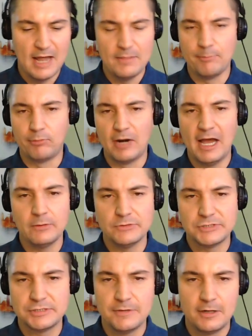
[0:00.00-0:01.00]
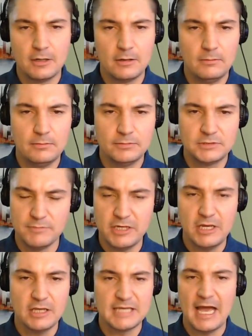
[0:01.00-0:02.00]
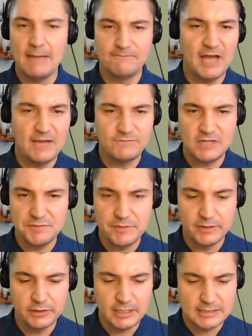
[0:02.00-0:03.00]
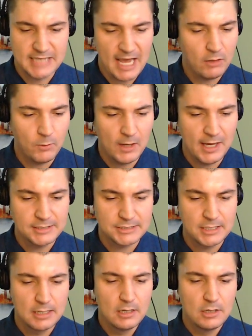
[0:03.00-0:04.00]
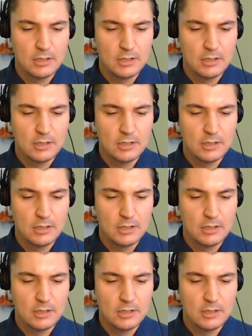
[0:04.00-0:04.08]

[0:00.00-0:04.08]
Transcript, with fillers: And the Browns, they're, to me, a top five team in the league talent wise.